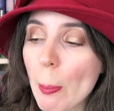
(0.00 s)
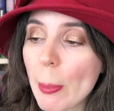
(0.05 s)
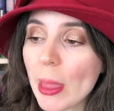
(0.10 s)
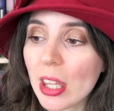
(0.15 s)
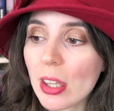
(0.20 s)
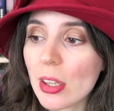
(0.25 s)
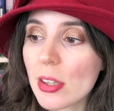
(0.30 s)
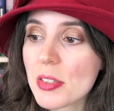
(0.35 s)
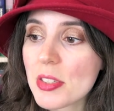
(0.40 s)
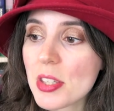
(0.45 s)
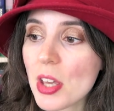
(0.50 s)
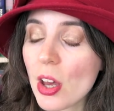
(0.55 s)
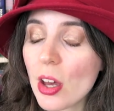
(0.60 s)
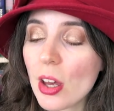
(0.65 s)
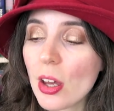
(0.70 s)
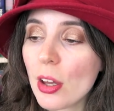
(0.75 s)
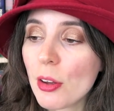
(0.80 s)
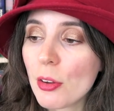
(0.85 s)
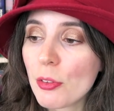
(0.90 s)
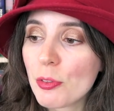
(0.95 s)
because
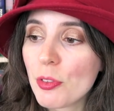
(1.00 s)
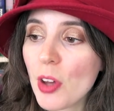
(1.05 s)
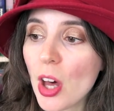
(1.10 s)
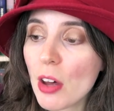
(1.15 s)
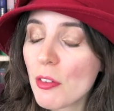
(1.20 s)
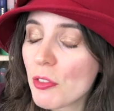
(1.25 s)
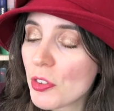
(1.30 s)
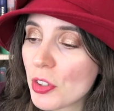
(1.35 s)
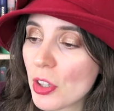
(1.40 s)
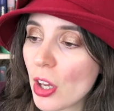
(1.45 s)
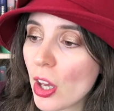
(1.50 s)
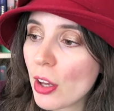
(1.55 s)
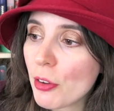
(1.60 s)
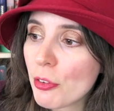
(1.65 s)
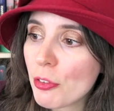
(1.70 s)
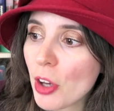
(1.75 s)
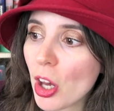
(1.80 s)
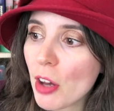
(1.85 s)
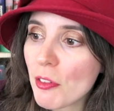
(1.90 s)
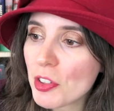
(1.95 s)
her
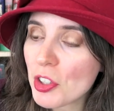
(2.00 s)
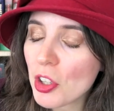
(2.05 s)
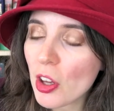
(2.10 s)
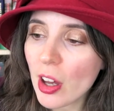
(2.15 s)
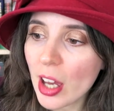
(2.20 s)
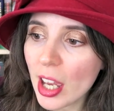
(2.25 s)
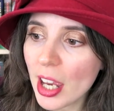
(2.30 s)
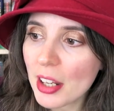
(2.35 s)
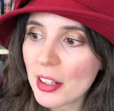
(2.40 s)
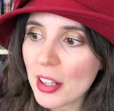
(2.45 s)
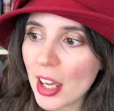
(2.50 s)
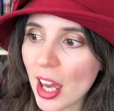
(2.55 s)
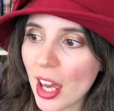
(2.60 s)
father died